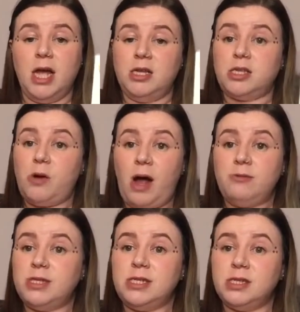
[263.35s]
so i
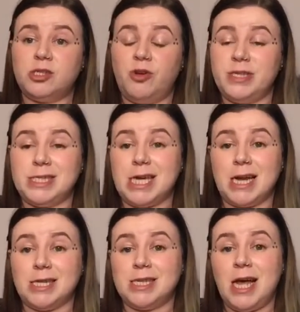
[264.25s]
would easily score this a 10
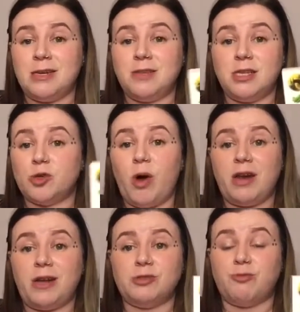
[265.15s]
out of 10 i think it's quite a
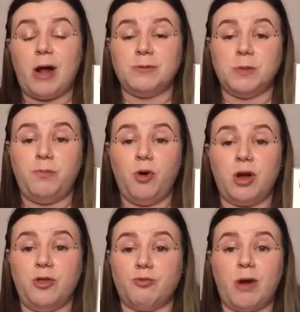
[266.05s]
nice rounded book
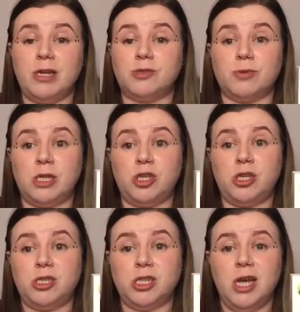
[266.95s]
and the writer's really
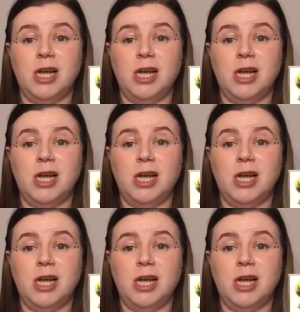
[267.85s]
good